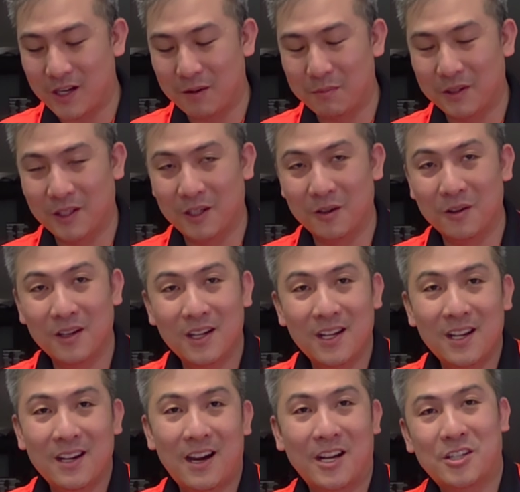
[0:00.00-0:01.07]
down below.
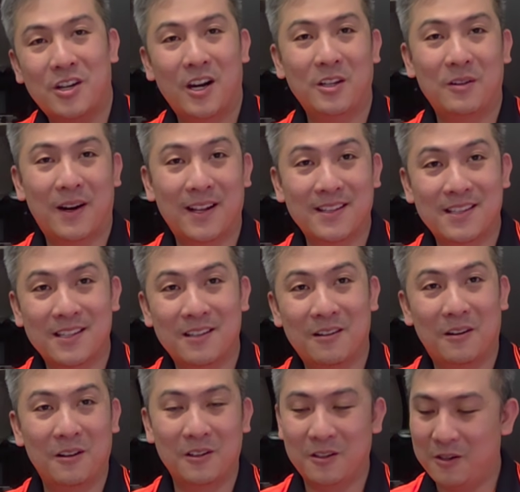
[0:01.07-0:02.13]
I try to answer
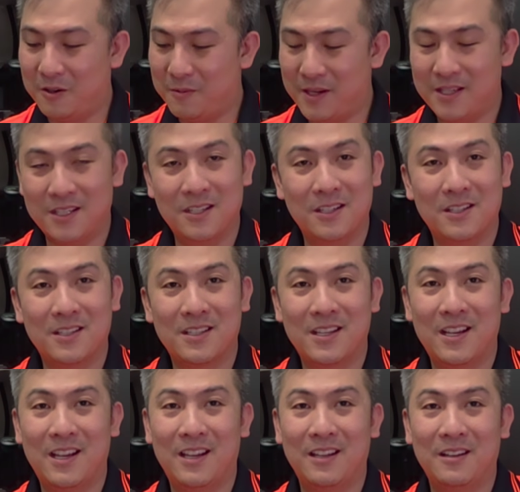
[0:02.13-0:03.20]
all your messages.
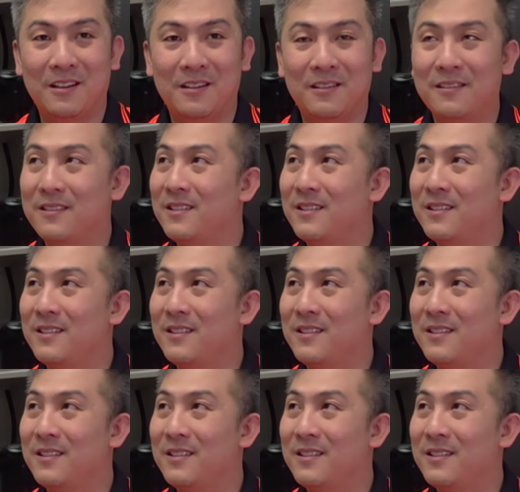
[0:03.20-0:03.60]
And